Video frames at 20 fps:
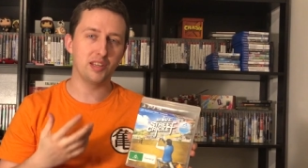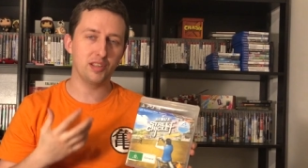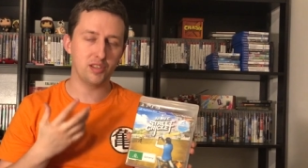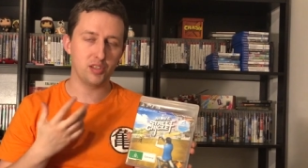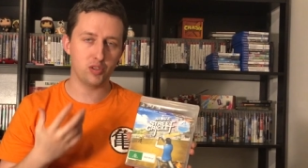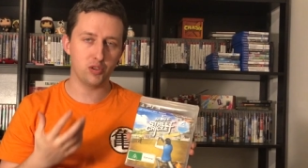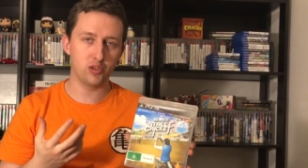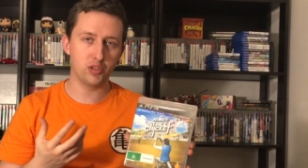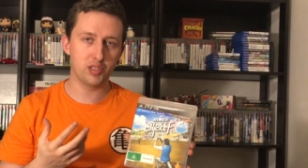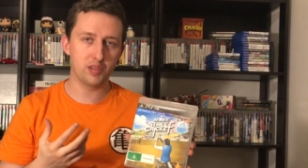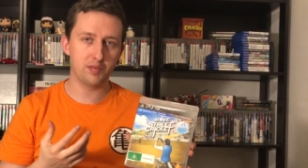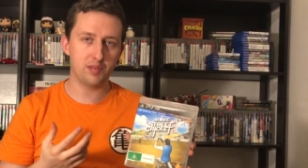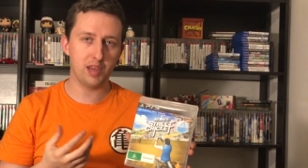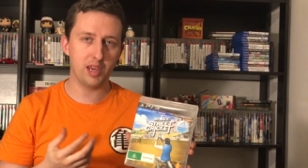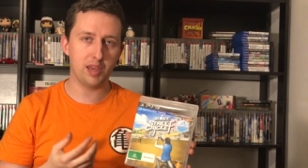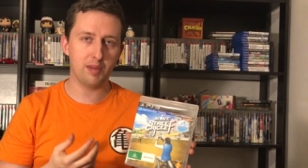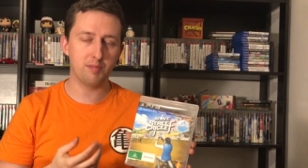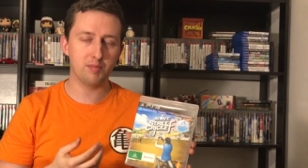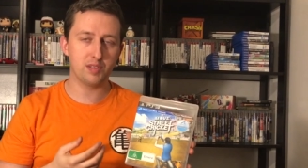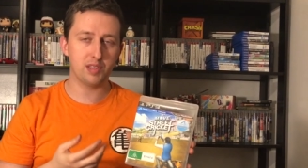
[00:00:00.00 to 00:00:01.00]
exclusive
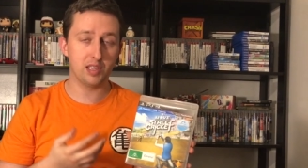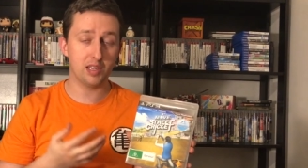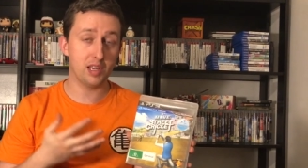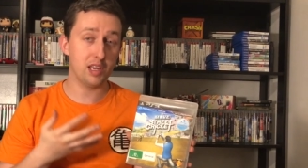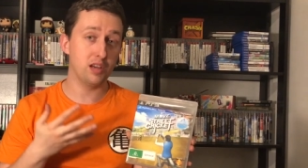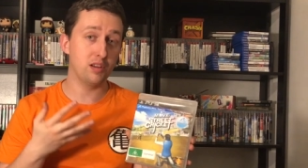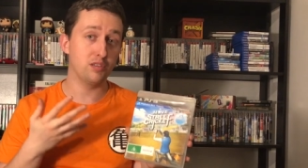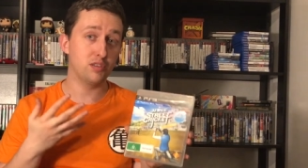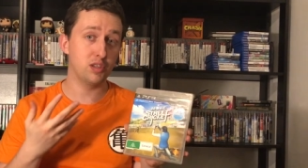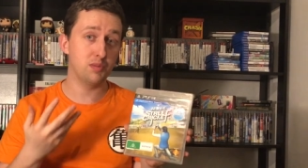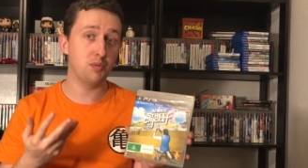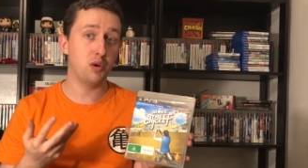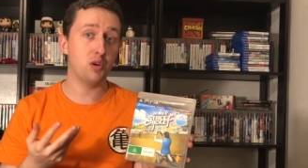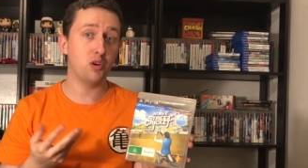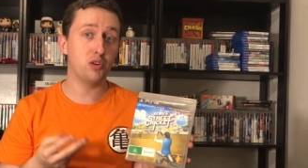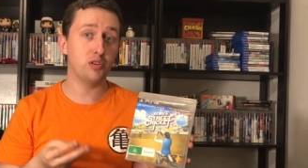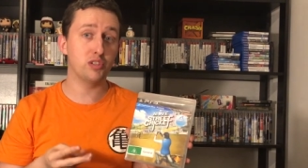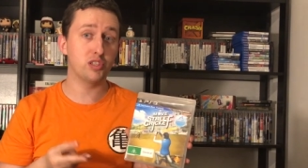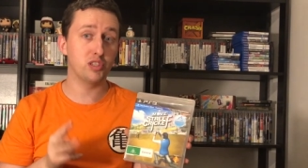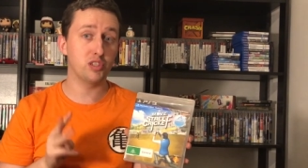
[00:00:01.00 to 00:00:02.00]
games. And now, to my
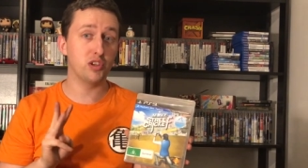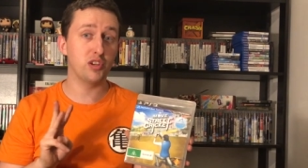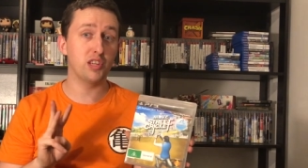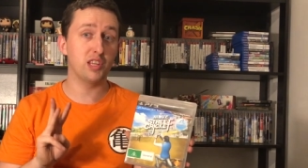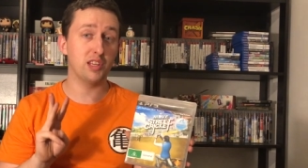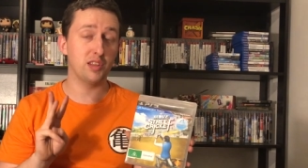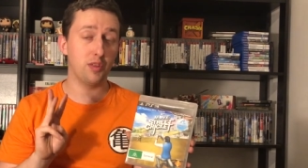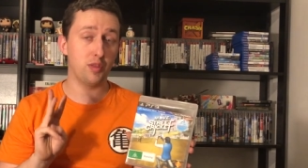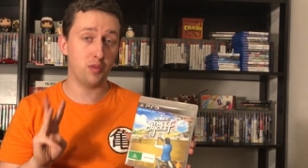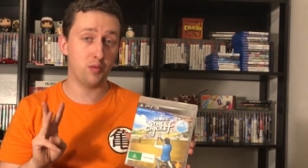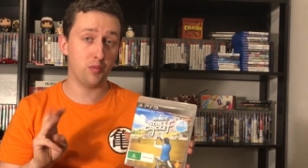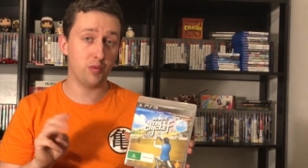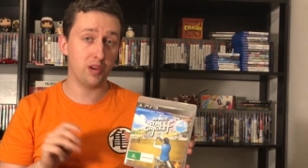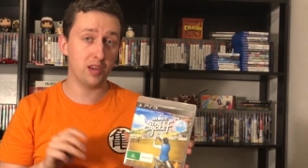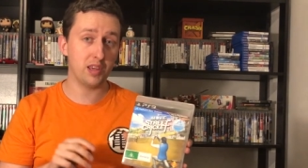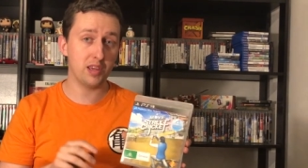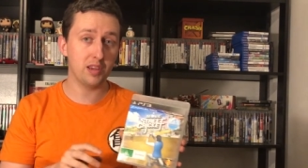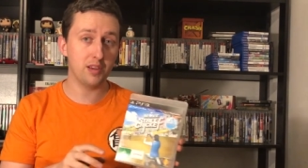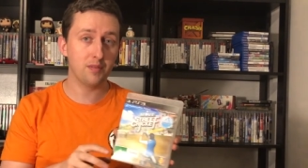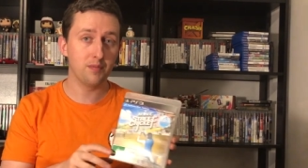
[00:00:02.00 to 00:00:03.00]
knowledge, there's only
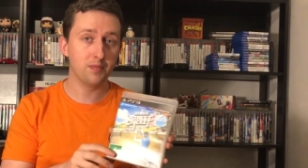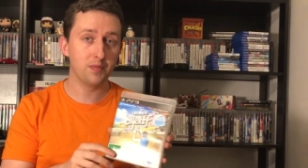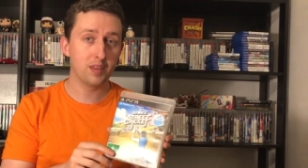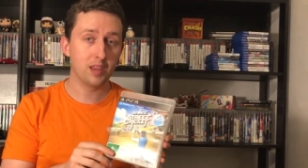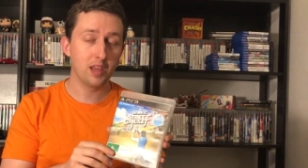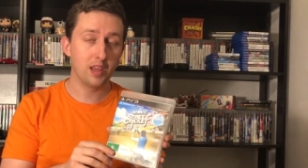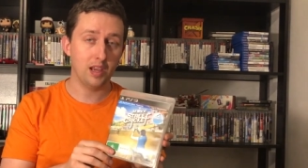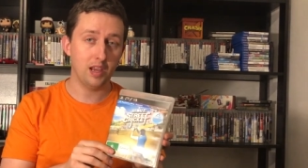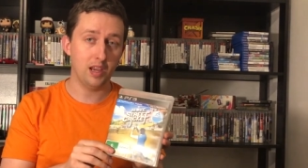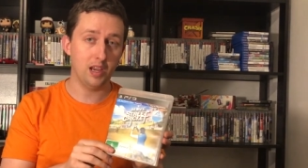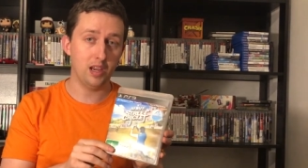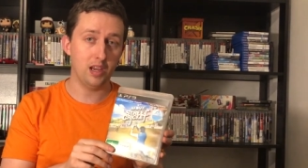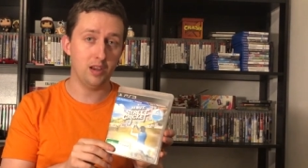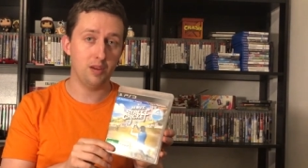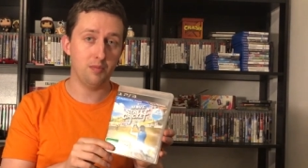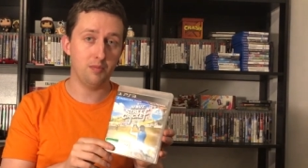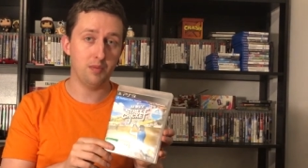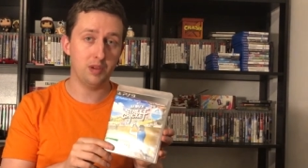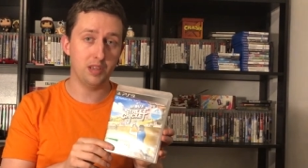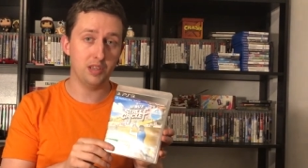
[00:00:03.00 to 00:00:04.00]
three
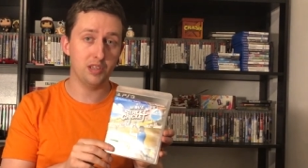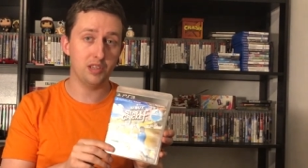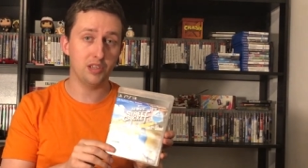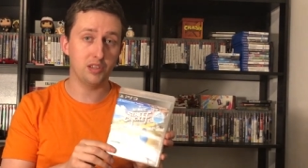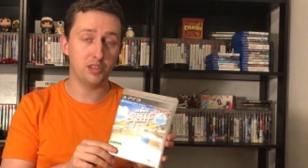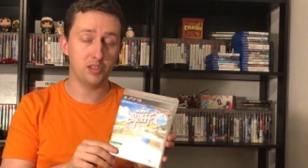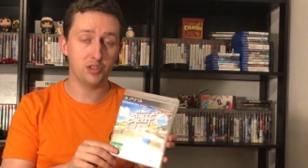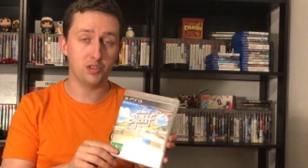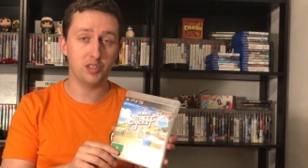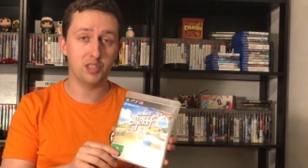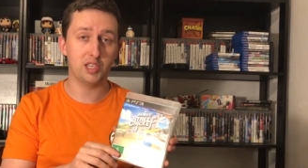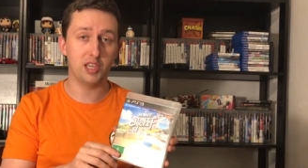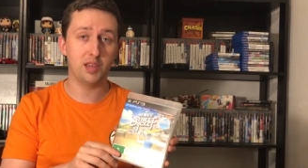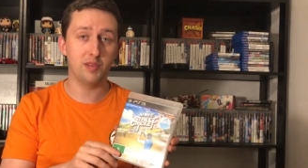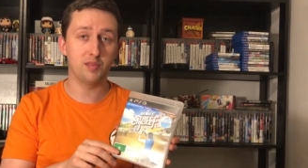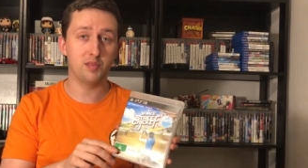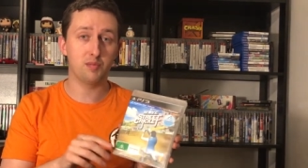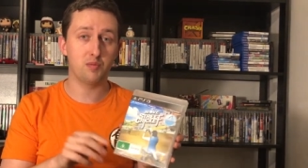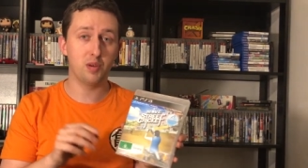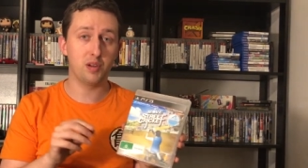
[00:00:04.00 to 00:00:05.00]
um, Indian exclusive
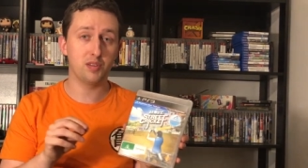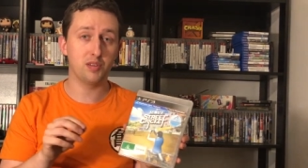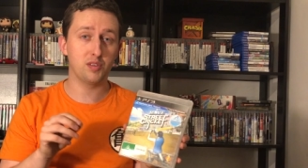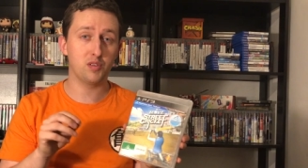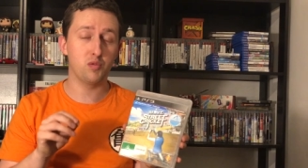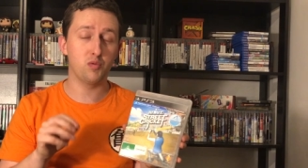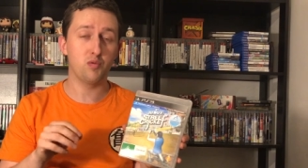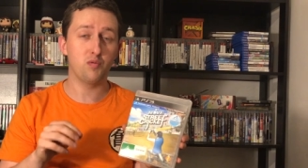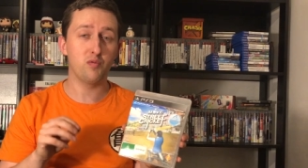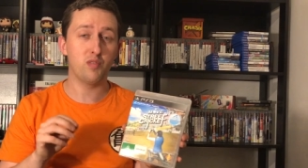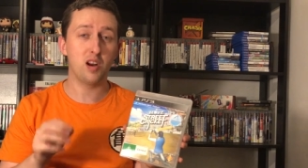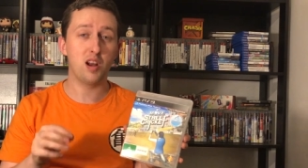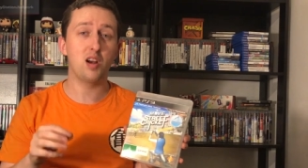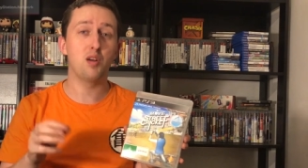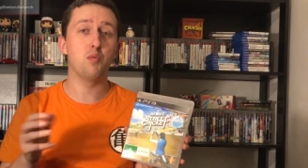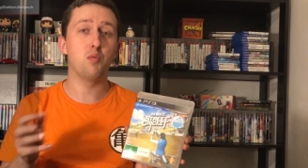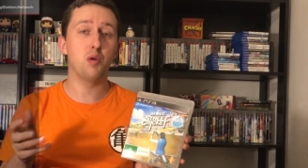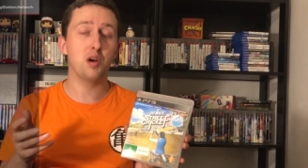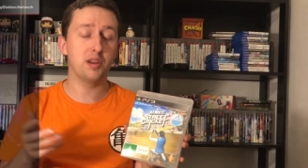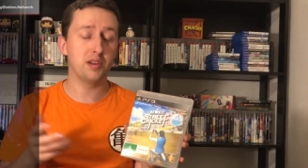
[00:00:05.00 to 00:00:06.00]
games. One's called
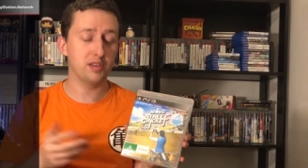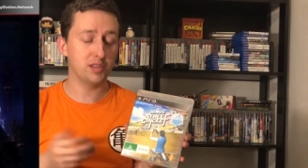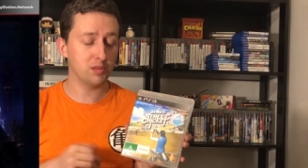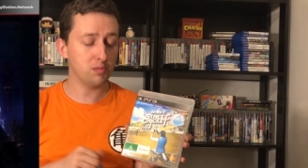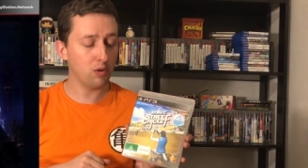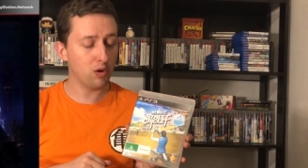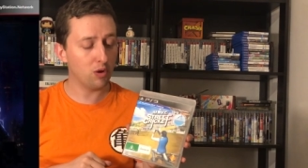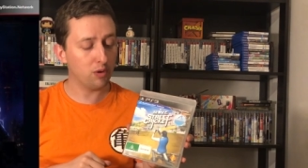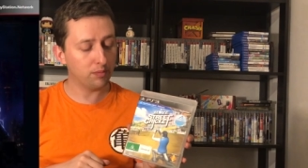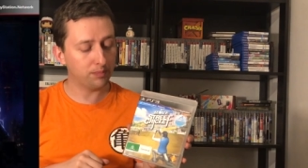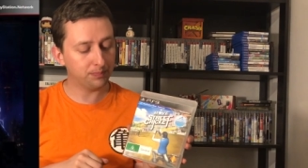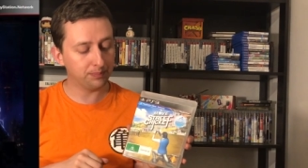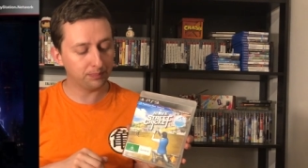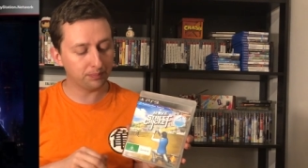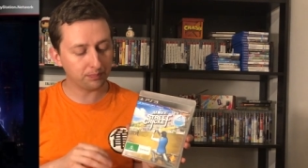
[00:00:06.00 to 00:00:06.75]
Ra.One as well.